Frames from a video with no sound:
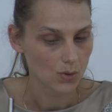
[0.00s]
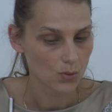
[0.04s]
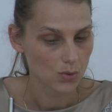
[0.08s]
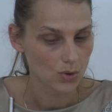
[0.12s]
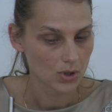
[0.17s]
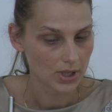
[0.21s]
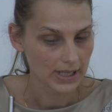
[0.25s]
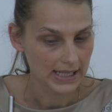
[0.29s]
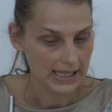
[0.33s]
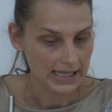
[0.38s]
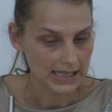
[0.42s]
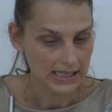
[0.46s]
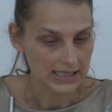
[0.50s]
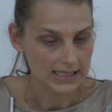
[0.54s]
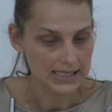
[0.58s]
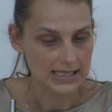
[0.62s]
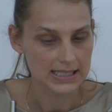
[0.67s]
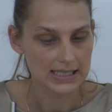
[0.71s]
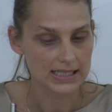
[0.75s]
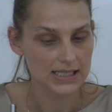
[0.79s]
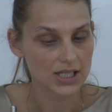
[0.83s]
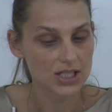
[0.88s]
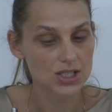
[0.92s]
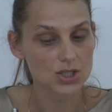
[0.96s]
What else?
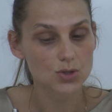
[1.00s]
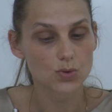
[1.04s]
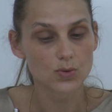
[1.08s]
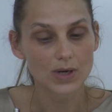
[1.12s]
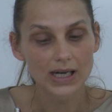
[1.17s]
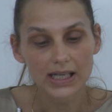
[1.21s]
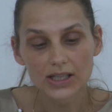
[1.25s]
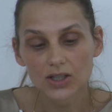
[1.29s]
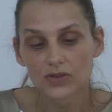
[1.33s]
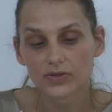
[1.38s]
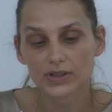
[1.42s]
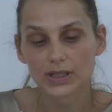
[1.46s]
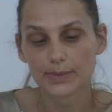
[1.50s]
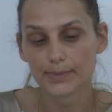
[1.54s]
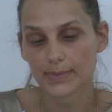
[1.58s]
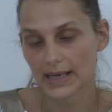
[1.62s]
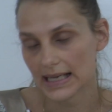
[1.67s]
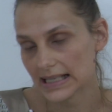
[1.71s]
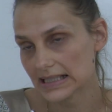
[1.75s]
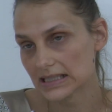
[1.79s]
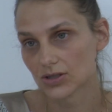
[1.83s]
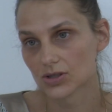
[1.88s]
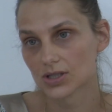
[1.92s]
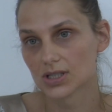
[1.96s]
It's one of the
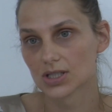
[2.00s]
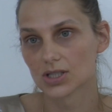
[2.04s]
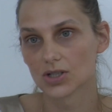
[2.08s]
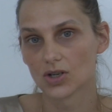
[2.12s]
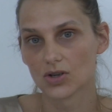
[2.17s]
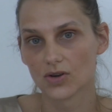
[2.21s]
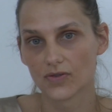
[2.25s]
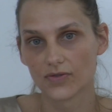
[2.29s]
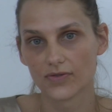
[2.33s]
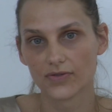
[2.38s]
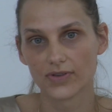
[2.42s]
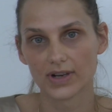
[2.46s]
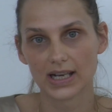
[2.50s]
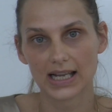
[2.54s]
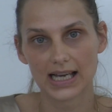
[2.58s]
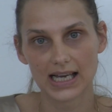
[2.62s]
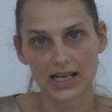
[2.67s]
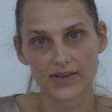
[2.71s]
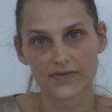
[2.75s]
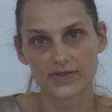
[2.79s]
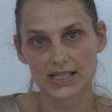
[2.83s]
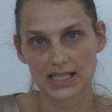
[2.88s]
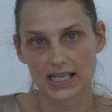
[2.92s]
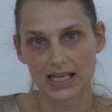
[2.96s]
methods of
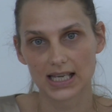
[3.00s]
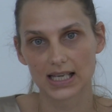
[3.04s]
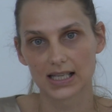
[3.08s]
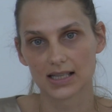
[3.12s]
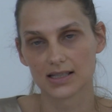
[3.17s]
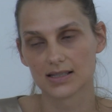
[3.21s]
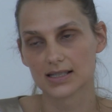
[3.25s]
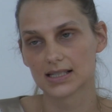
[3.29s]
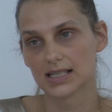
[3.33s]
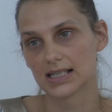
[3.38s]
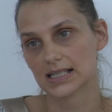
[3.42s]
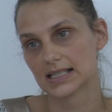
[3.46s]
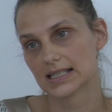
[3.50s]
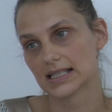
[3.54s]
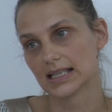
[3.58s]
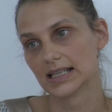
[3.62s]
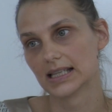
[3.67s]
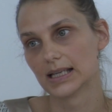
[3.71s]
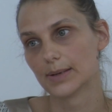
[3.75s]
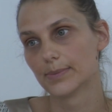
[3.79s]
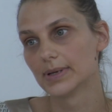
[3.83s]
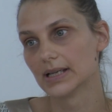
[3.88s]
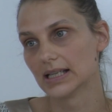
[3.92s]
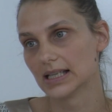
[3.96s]
life cycle
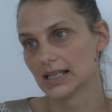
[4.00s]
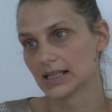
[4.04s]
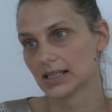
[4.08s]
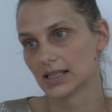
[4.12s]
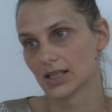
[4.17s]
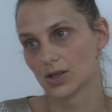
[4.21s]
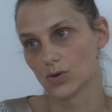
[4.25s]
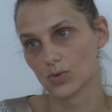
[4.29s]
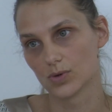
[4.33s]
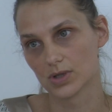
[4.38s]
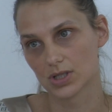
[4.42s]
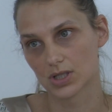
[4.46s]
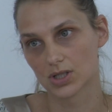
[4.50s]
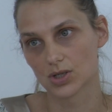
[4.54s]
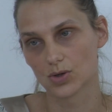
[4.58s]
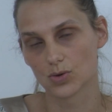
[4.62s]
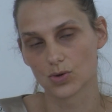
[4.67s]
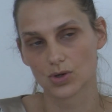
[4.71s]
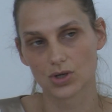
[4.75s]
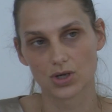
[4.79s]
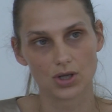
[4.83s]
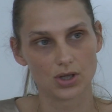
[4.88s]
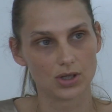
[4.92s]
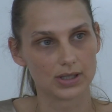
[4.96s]
sustainability,
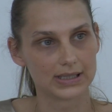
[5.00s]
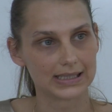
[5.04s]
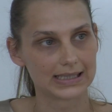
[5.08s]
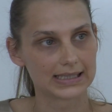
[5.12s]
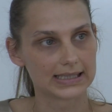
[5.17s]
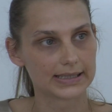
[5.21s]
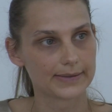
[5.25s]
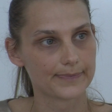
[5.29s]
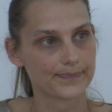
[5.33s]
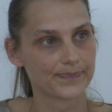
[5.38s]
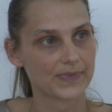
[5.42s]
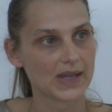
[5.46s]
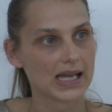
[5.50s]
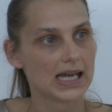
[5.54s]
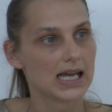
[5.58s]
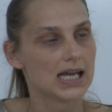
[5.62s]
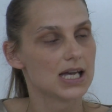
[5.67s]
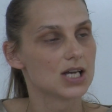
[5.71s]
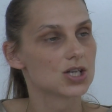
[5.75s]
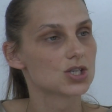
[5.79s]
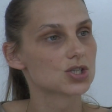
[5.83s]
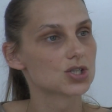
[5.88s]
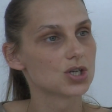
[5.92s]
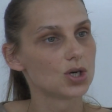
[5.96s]
so-called.
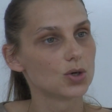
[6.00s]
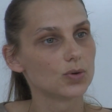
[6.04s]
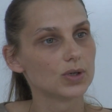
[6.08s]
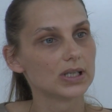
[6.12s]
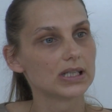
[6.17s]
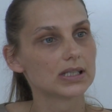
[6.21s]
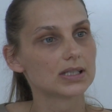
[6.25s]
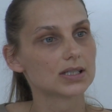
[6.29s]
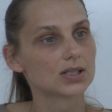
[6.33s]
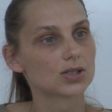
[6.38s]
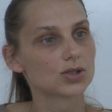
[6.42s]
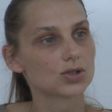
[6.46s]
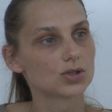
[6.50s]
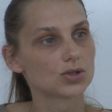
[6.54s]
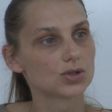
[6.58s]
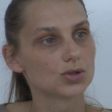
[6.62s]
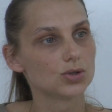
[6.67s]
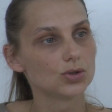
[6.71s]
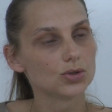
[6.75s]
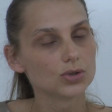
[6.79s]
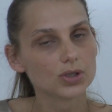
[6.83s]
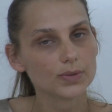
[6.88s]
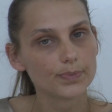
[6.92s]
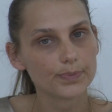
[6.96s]
So it
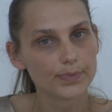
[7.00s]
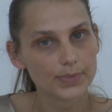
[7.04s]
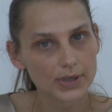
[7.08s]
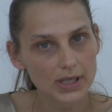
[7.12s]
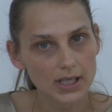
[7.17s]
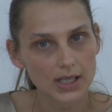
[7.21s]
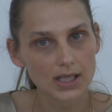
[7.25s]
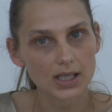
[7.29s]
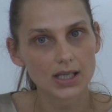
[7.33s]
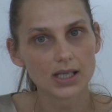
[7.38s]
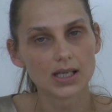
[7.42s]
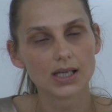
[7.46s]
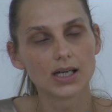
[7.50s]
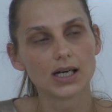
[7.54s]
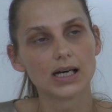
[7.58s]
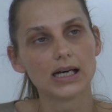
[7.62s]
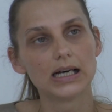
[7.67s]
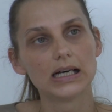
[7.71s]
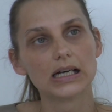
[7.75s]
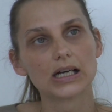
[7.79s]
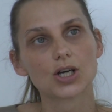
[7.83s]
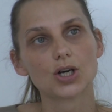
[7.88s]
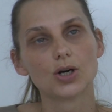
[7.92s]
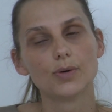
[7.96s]
could be
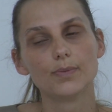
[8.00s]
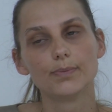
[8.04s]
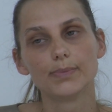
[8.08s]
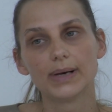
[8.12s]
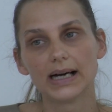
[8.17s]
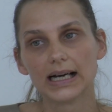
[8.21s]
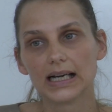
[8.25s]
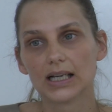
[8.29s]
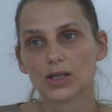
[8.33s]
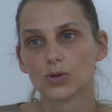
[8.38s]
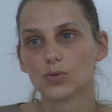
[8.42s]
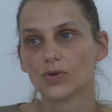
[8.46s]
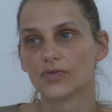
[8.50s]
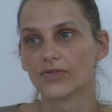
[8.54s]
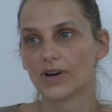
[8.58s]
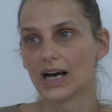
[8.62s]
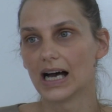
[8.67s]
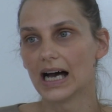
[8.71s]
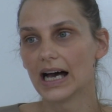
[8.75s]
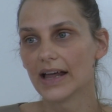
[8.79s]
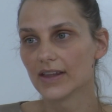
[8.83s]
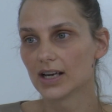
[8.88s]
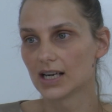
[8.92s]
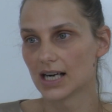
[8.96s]
combined with
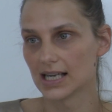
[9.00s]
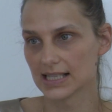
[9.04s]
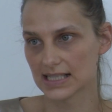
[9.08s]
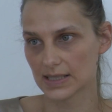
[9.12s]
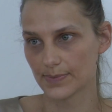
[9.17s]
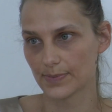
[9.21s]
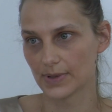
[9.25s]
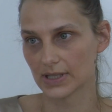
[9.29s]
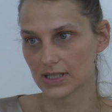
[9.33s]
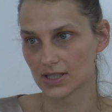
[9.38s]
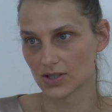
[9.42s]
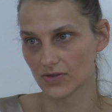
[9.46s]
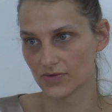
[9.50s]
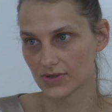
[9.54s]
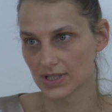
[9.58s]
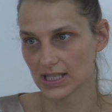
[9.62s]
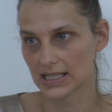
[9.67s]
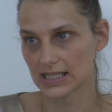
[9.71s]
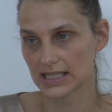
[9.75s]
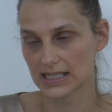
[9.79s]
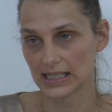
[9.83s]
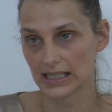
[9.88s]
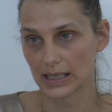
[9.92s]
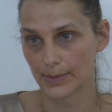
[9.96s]
other aspects of
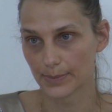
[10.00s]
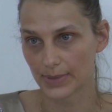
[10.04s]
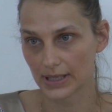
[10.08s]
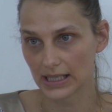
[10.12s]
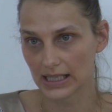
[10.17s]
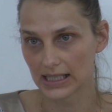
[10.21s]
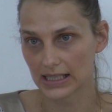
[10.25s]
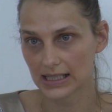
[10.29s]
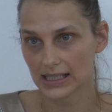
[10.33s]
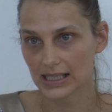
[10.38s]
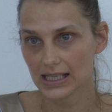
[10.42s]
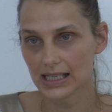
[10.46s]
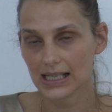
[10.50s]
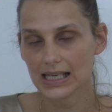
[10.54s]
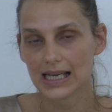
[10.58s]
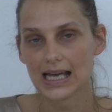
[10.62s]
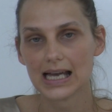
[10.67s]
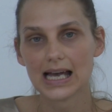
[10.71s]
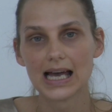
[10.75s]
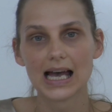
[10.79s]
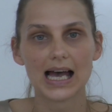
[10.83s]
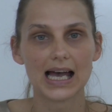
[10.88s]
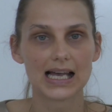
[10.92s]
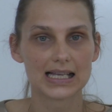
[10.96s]
sustainability
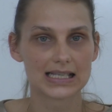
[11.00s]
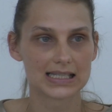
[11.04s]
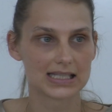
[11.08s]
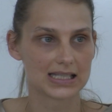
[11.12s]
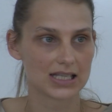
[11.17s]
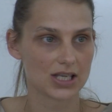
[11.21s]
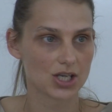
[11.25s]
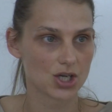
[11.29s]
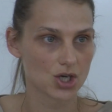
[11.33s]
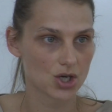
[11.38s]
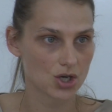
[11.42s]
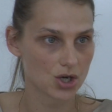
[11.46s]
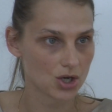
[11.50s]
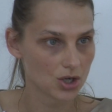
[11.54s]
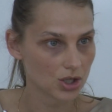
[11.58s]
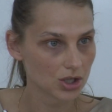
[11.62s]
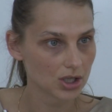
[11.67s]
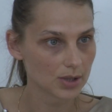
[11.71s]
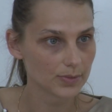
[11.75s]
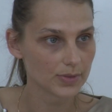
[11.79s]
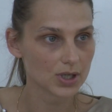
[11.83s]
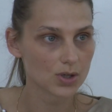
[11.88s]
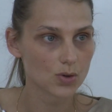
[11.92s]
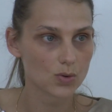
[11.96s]
as the
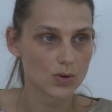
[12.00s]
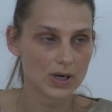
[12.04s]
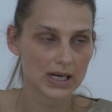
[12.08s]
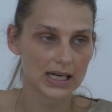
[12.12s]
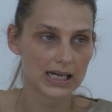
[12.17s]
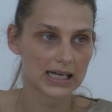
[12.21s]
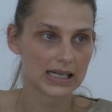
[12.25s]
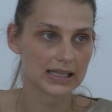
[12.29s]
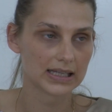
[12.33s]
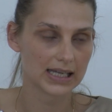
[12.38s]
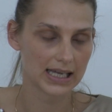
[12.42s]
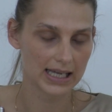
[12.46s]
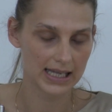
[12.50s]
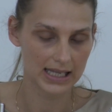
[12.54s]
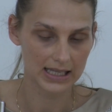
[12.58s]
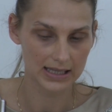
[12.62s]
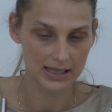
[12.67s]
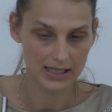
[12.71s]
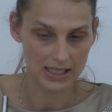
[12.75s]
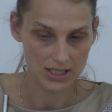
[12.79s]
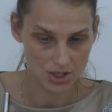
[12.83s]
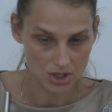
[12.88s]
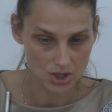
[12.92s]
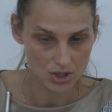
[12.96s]
economic one and
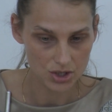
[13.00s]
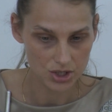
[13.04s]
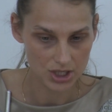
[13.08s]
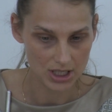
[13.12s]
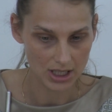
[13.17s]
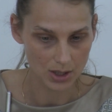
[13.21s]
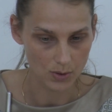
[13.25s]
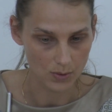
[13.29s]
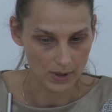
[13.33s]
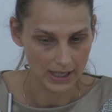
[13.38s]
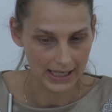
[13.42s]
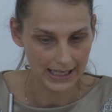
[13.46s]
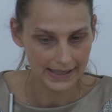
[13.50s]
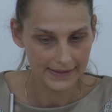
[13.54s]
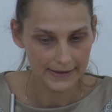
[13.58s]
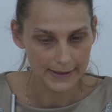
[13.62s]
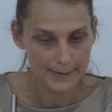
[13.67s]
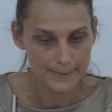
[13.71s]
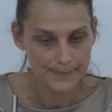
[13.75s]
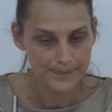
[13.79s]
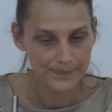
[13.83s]
the social one,